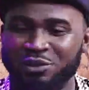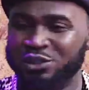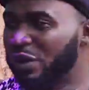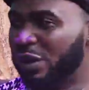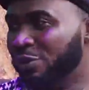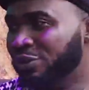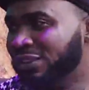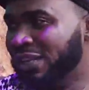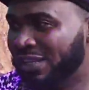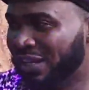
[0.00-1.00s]
those weapons
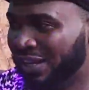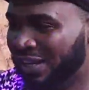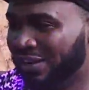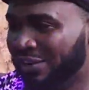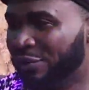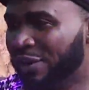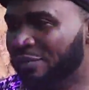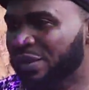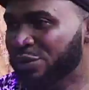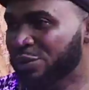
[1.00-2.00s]
that are, you know, have
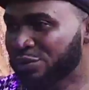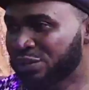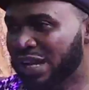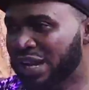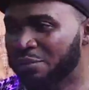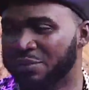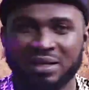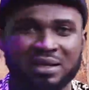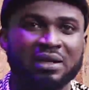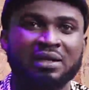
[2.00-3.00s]
been used
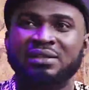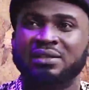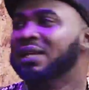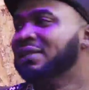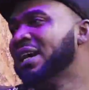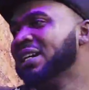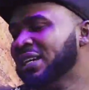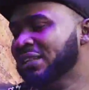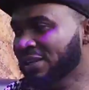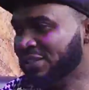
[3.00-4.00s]

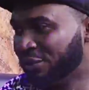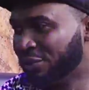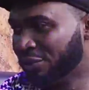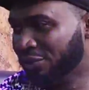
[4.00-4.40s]
10,000 years ago.